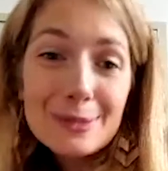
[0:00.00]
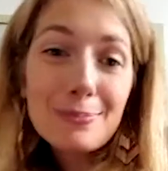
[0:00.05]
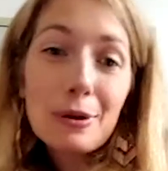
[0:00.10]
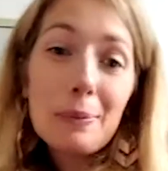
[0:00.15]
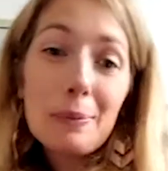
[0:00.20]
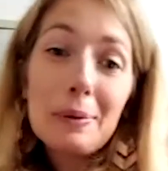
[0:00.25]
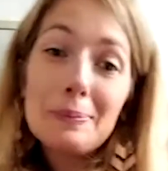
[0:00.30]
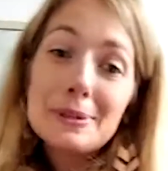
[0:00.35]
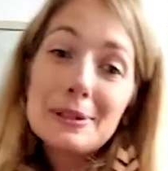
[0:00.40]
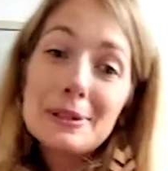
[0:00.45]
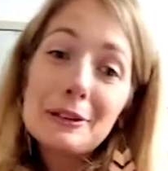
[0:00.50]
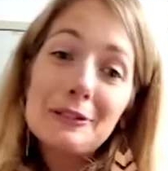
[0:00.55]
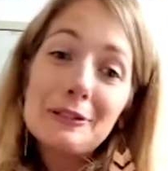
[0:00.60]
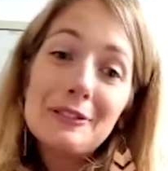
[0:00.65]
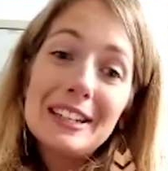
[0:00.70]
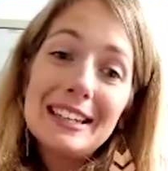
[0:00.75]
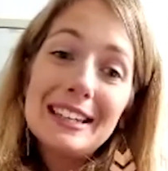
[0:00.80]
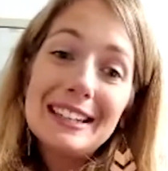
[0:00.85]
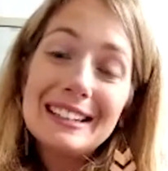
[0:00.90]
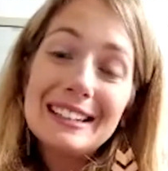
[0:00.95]
problem
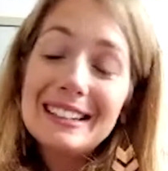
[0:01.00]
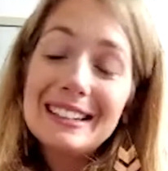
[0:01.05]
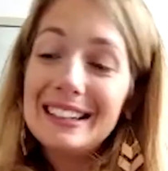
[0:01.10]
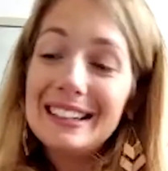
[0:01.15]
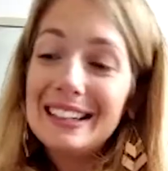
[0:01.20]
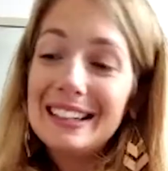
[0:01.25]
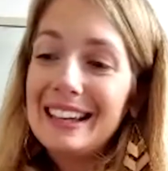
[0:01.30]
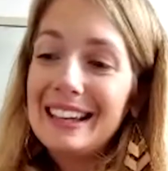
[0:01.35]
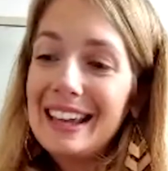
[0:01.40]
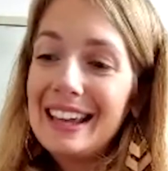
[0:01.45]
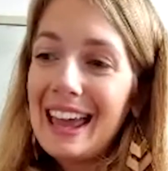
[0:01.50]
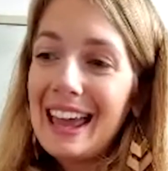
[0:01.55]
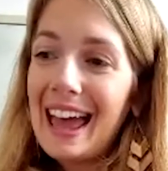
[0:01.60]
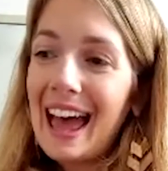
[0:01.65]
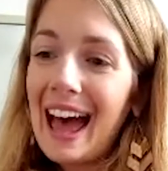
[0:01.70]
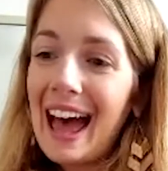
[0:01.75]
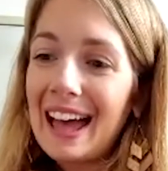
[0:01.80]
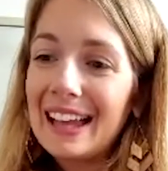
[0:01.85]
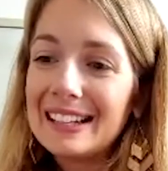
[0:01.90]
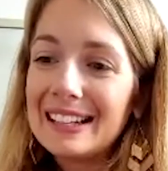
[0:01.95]
solving,
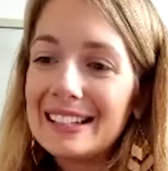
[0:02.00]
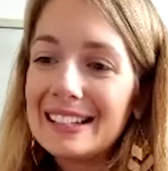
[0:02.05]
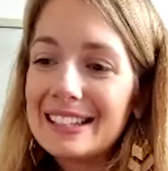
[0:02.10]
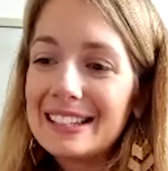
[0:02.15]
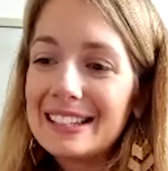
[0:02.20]
and